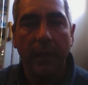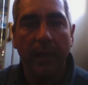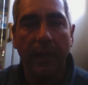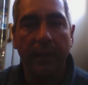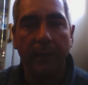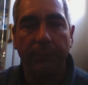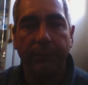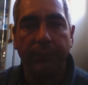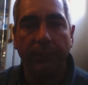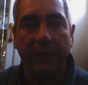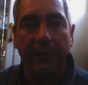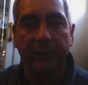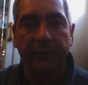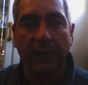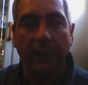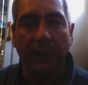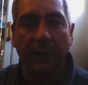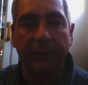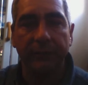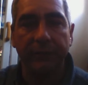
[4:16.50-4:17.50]
and a police
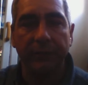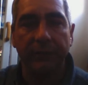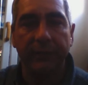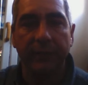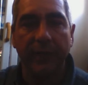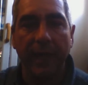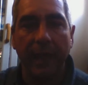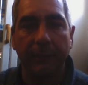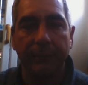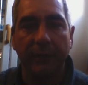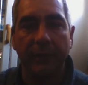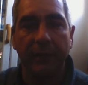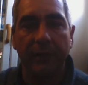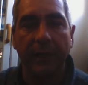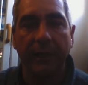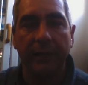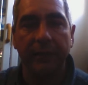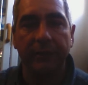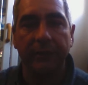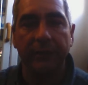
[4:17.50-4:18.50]
officer tapped a
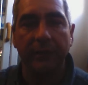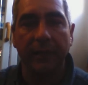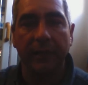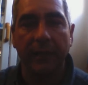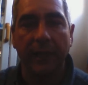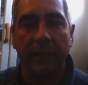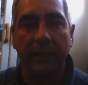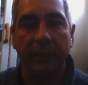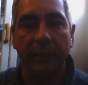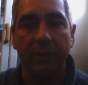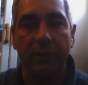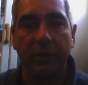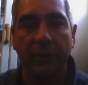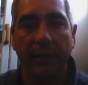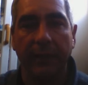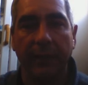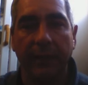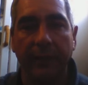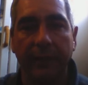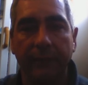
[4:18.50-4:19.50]
nightstick on the
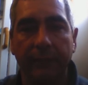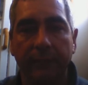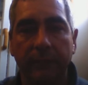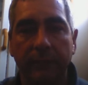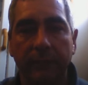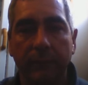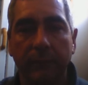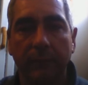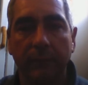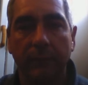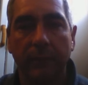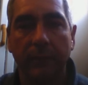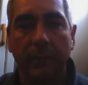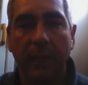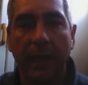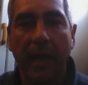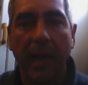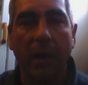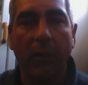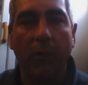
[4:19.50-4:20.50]
tree.
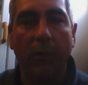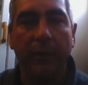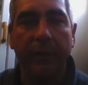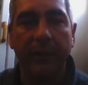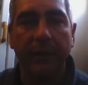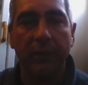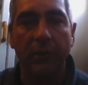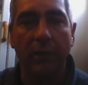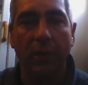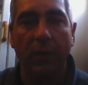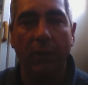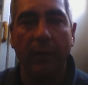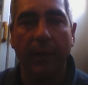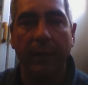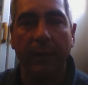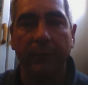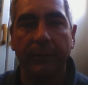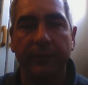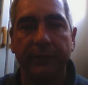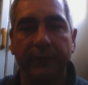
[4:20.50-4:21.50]
How would he know
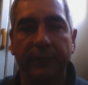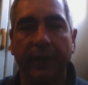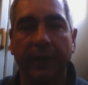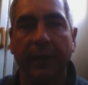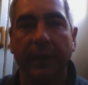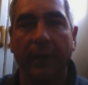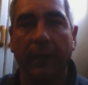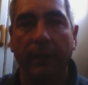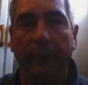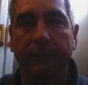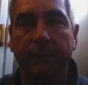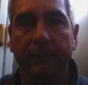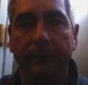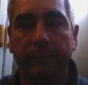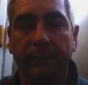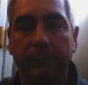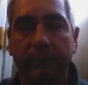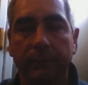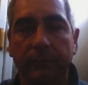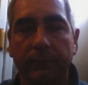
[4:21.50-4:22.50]
I was there?
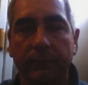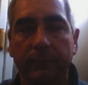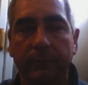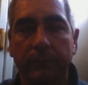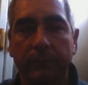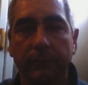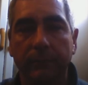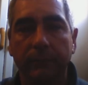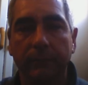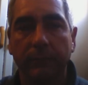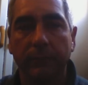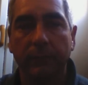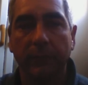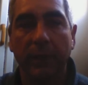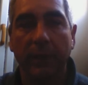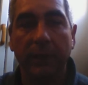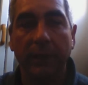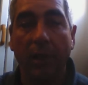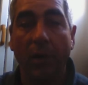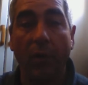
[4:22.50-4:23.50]

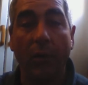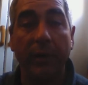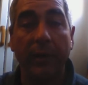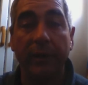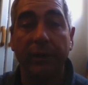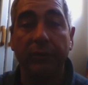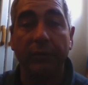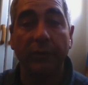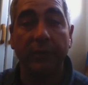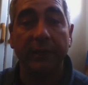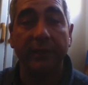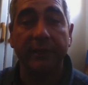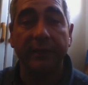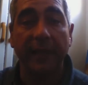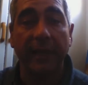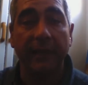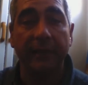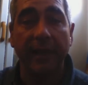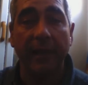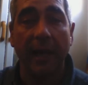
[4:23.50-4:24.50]
Only through the
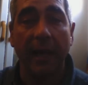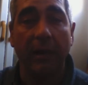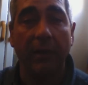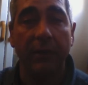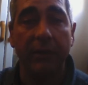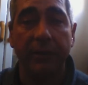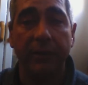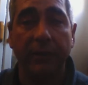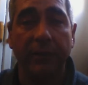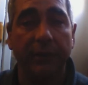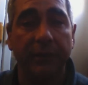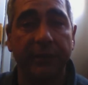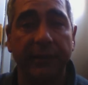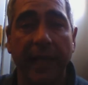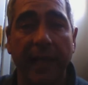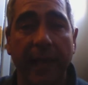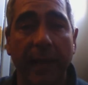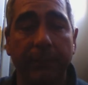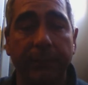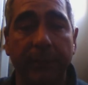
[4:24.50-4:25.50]
technology or
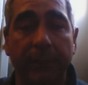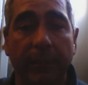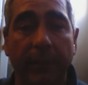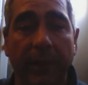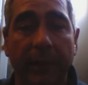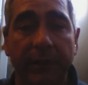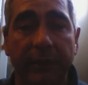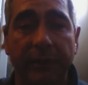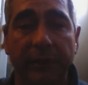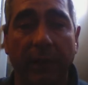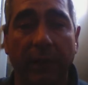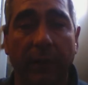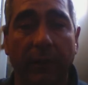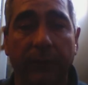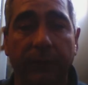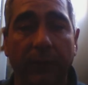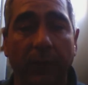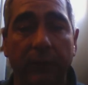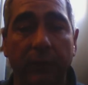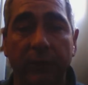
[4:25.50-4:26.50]
tapping my cell
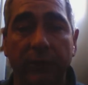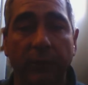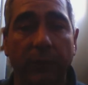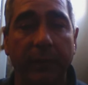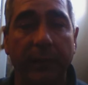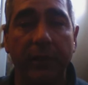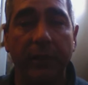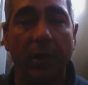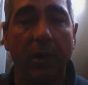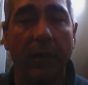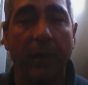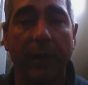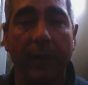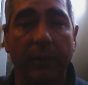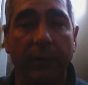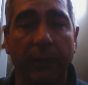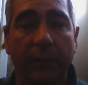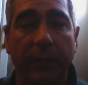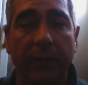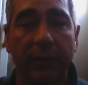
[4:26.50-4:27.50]
phones would he know how
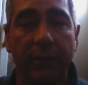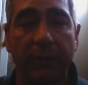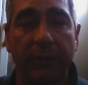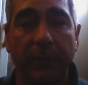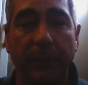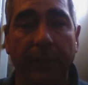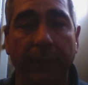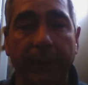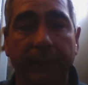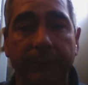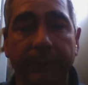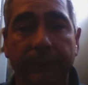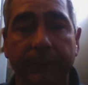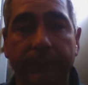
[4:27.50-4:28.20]
to reach me.